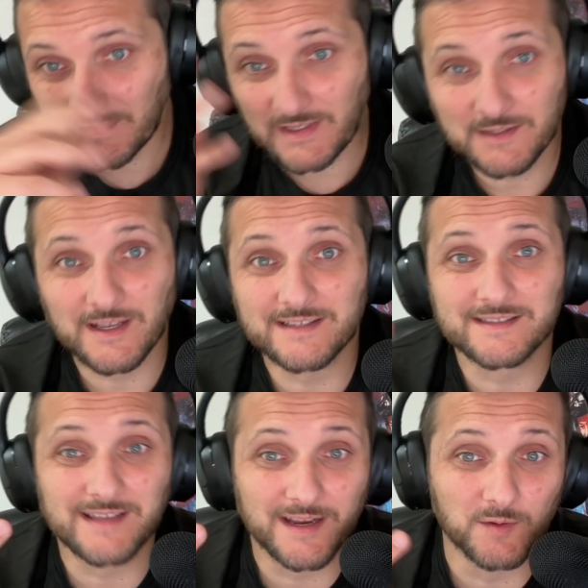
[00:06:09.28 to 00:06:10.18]
So that's
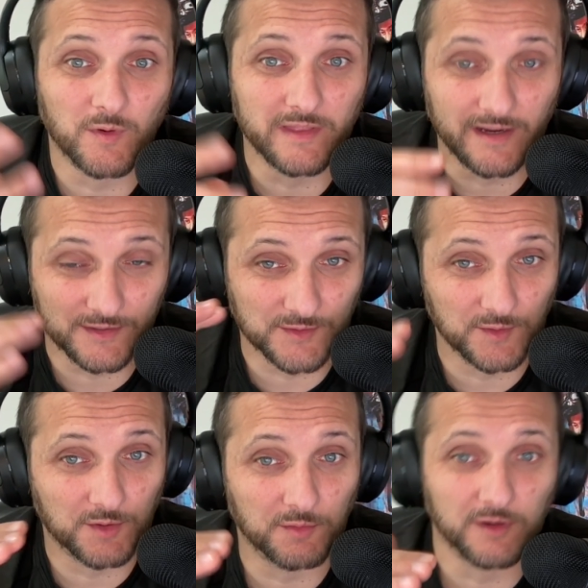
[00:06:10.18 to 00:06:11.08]
the second one there. So
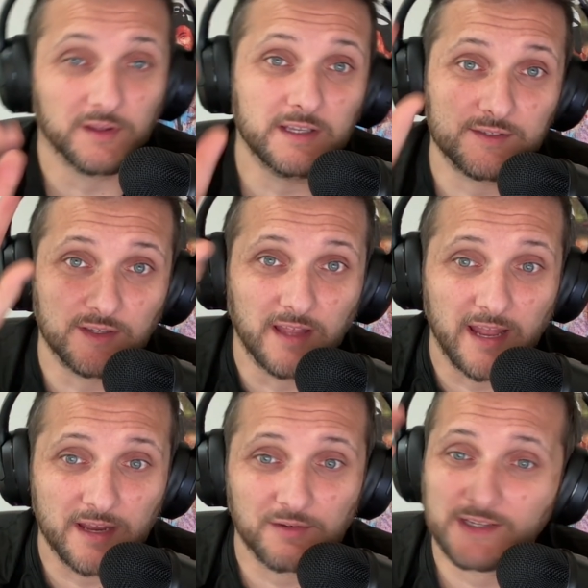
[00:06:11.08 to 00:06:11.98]
you're creating leads, you need the
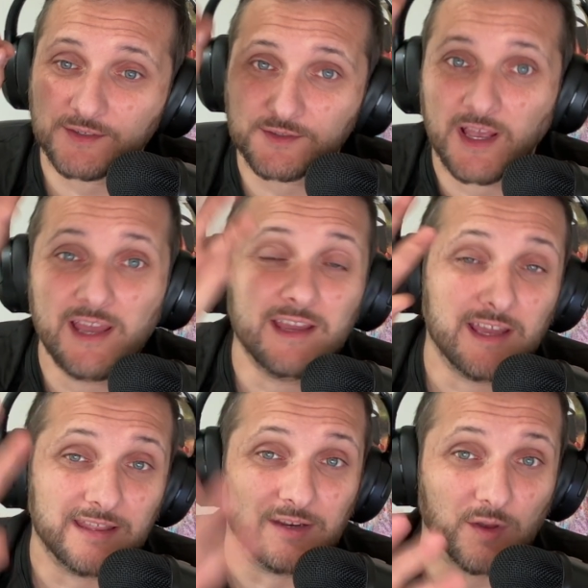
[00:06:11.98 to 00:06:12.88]
hand raisers.
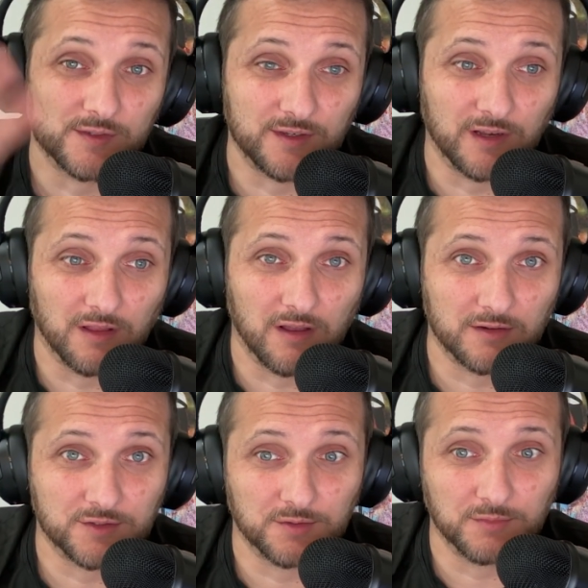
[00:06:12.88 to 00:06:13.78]
Then you also need a
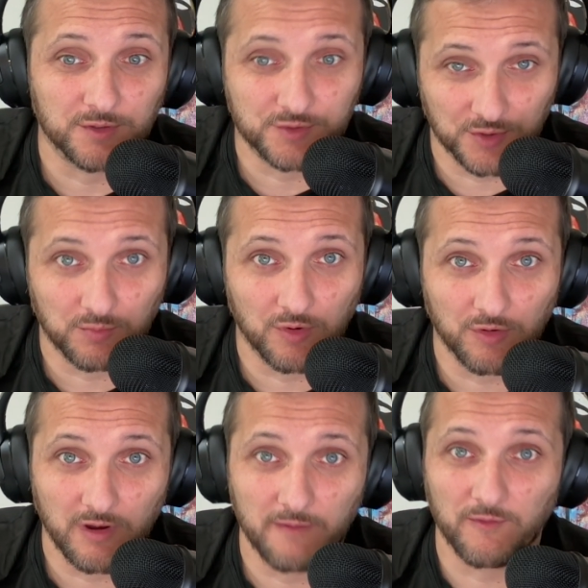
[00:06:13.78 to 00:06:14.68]
long-term nurture
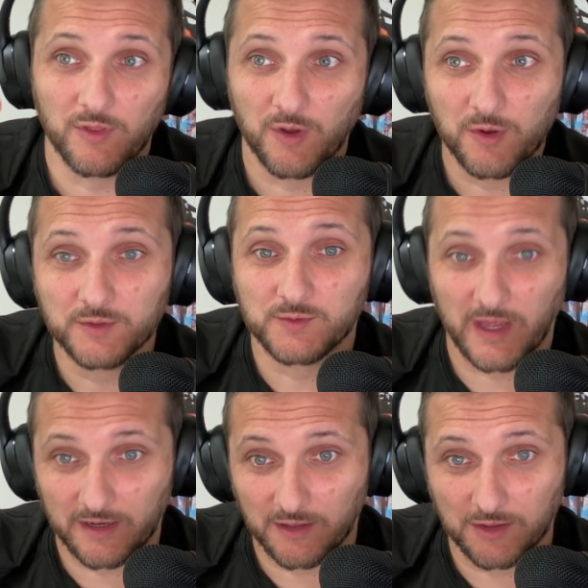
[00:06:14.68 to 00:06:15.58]
program for those
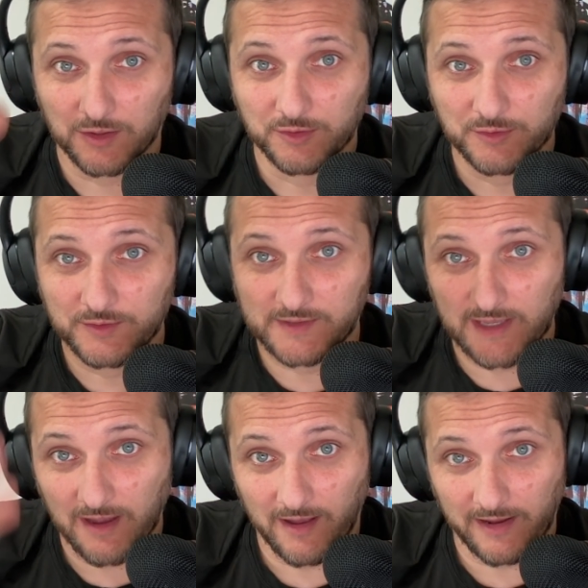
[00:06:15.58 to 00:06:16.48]
that includes
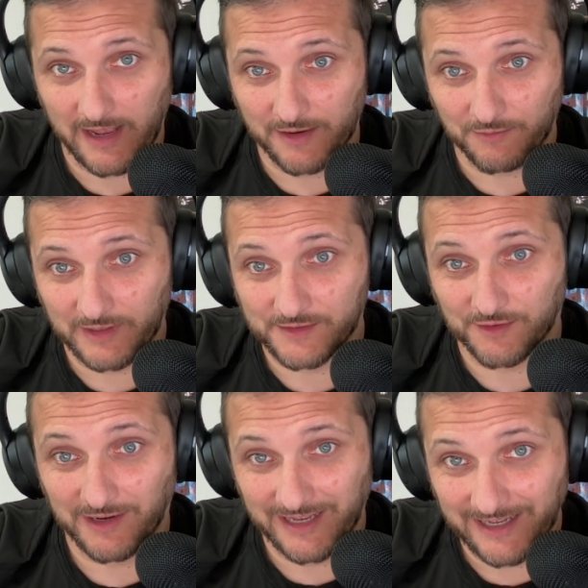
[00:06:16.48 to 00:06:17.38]
the odd hand
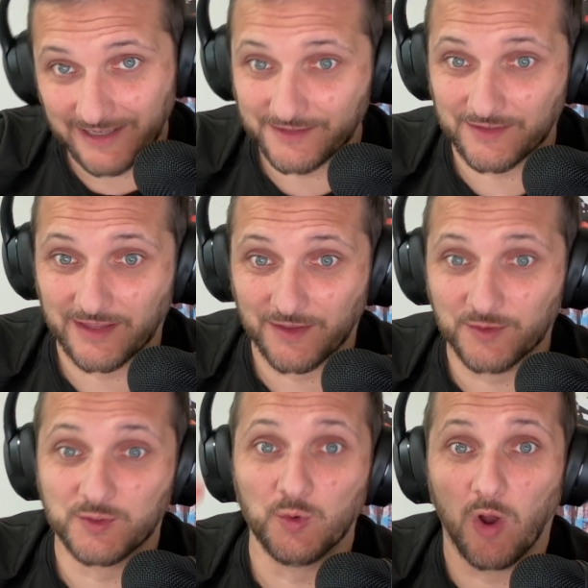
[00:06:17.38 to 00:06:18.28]
raiser in it, so that
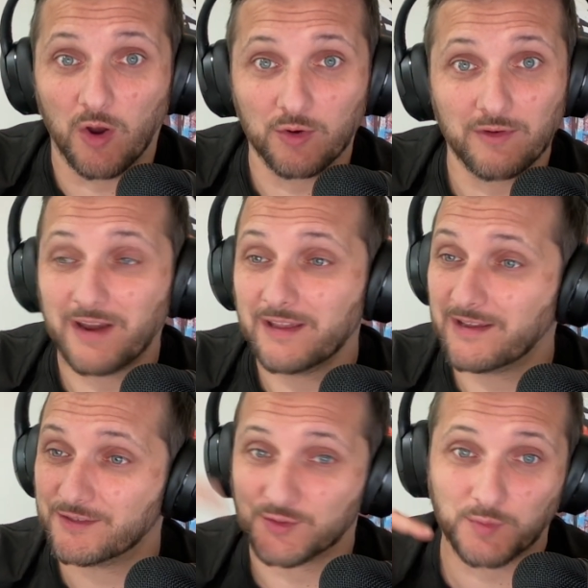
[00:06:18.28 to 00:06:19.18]
those who are ready
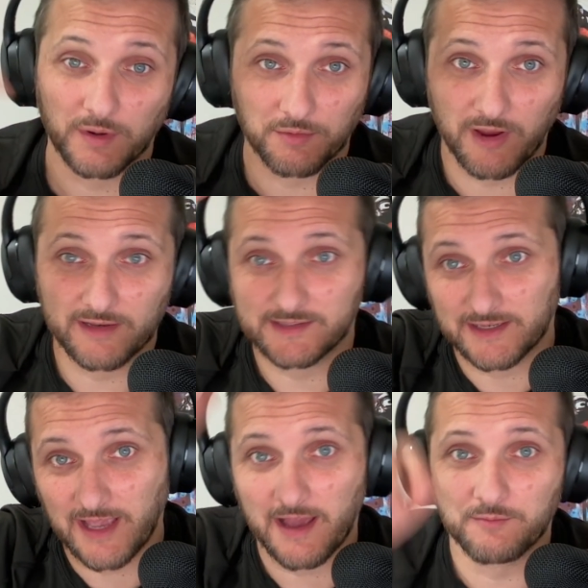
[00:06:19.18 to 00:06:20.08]
can just put up their hand and say,
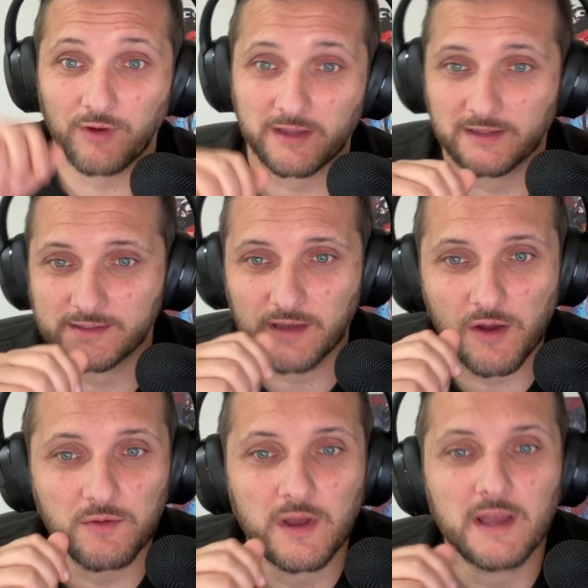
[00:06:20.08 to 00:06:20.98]
yeah, I'm ready, let's
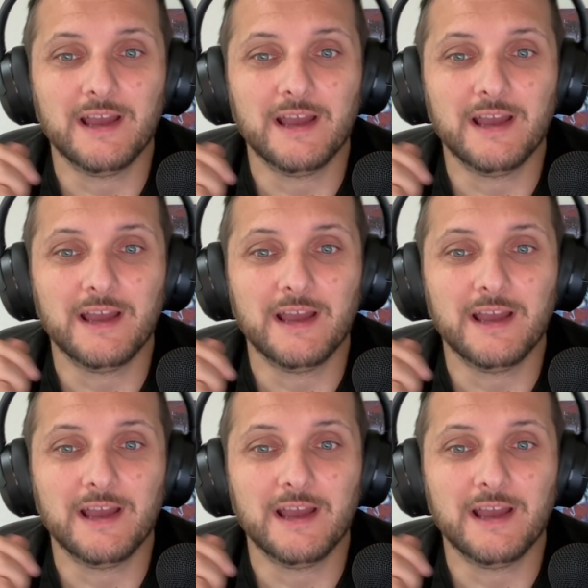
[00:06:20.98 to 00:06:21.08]
go.